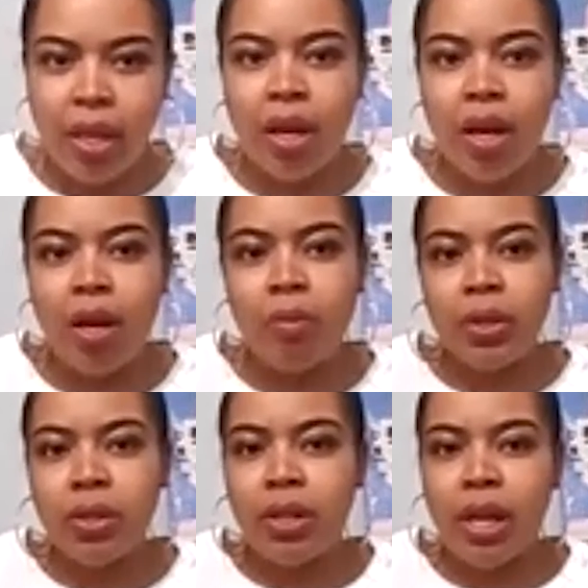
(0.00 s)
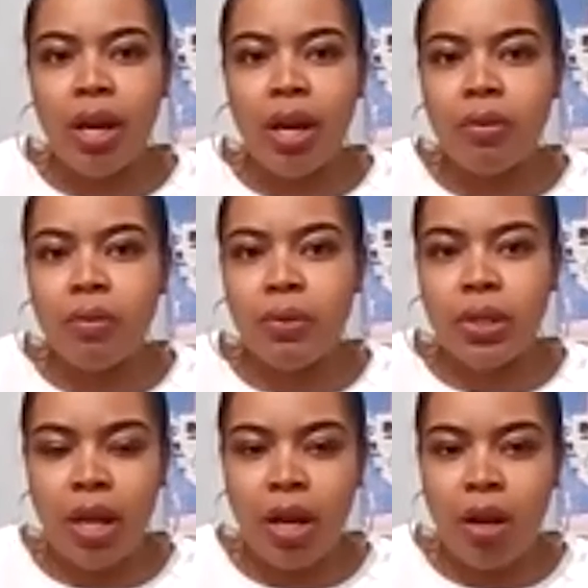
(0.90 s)
When you're down, when
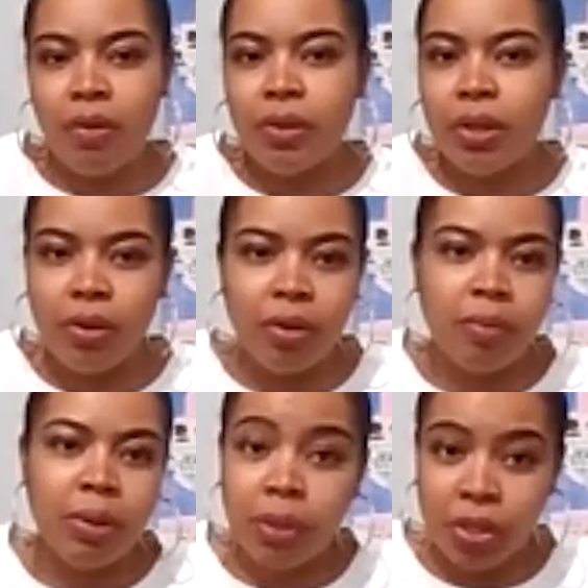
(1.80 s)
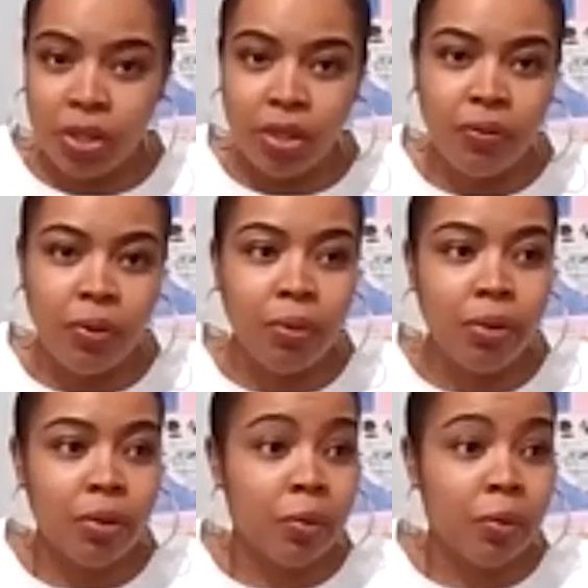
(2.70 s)
you're out, they're going to be pushing you forward.